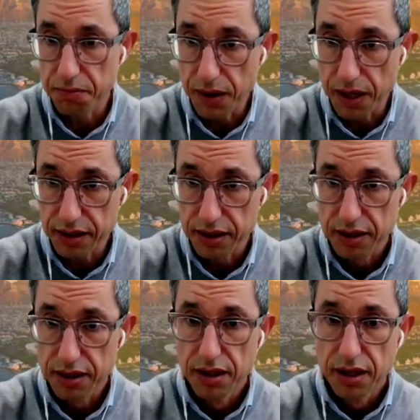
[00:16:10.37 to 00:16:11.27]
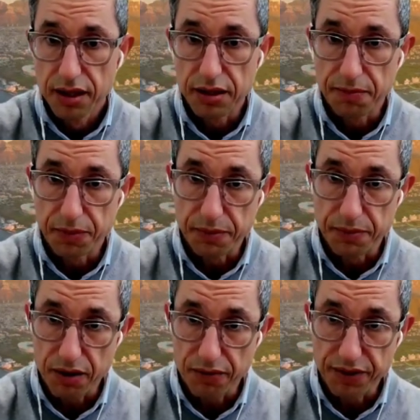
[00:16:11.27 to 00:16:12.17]
But the
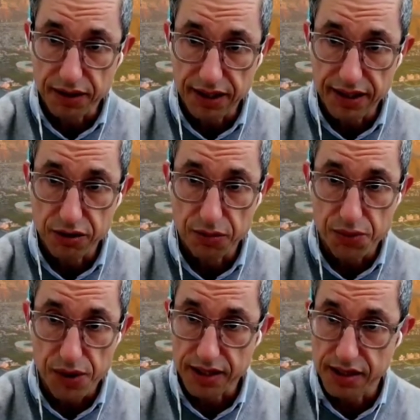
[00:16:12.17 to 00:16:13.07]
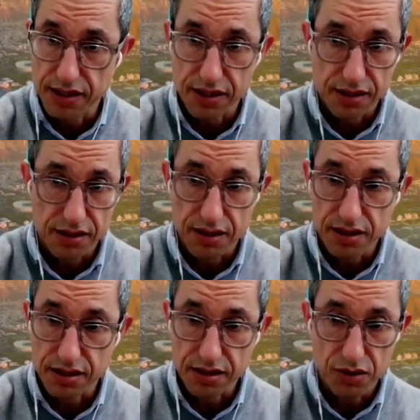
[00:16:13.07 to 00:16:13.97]
part of the clinical practice
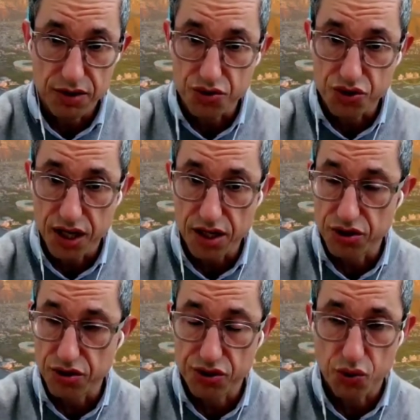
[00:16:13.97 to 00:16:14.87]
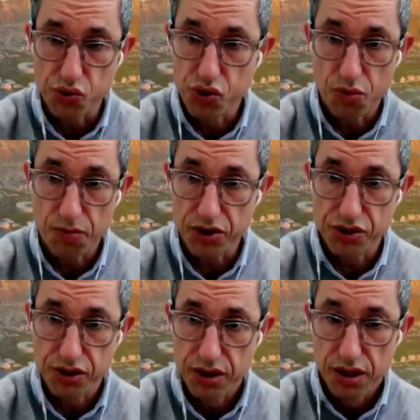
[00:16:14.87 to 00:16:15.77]
is going to change so
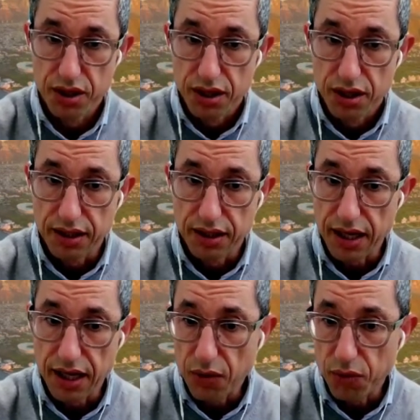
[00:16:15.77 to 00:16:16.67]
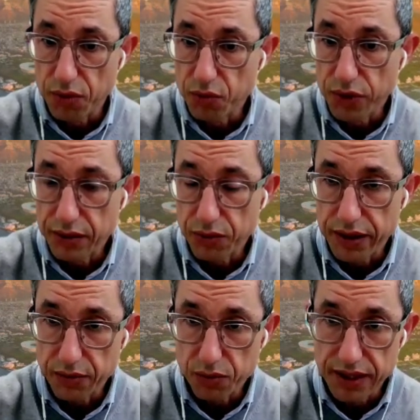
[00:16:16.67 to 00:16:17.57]
much that
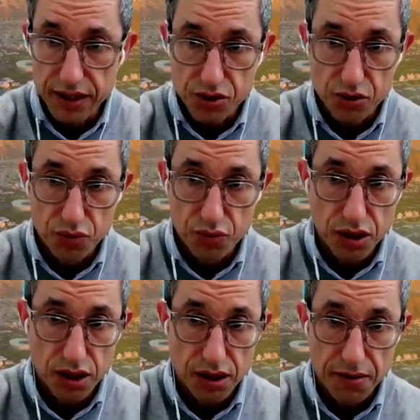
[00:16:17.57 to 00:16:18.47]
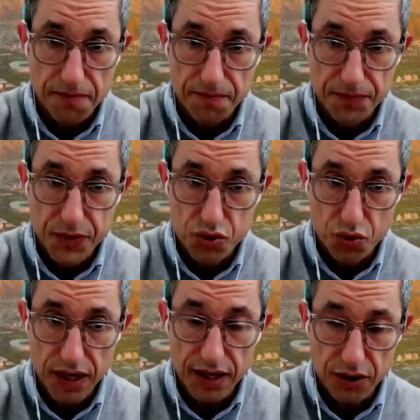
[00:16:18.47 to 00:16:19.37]
we need to
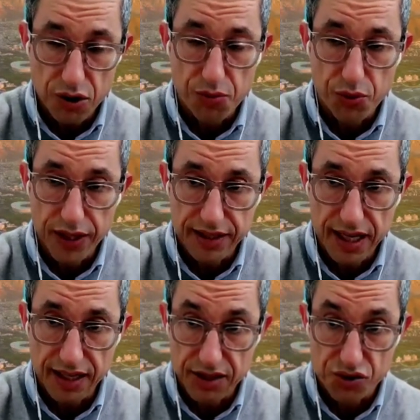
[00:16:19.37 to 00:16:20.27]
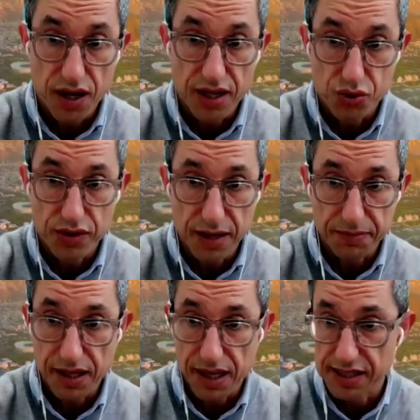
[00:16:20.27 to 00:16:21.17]
really incorporate that and try to
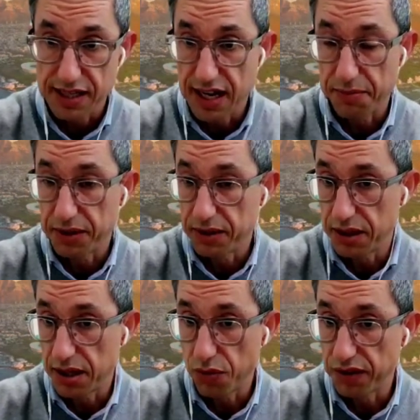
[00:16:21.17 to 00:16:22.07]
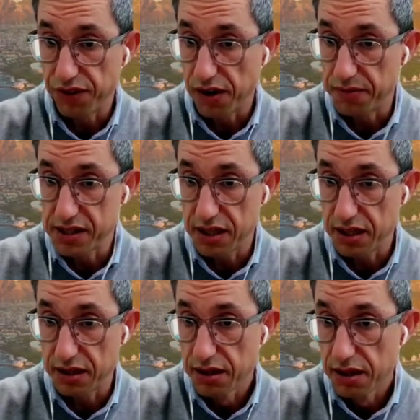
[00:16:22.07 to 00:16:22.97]
adapt, as it happened with
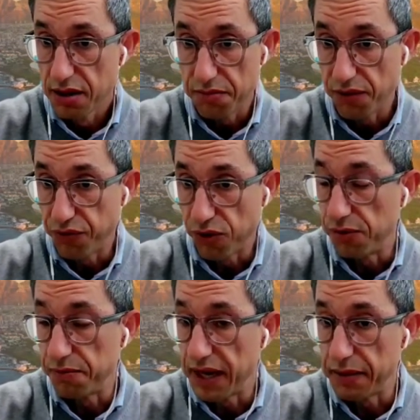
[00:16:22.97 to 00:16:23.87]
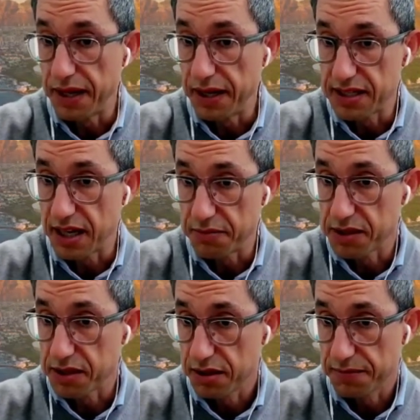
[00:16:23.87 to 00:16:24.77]
pharmacy before many times.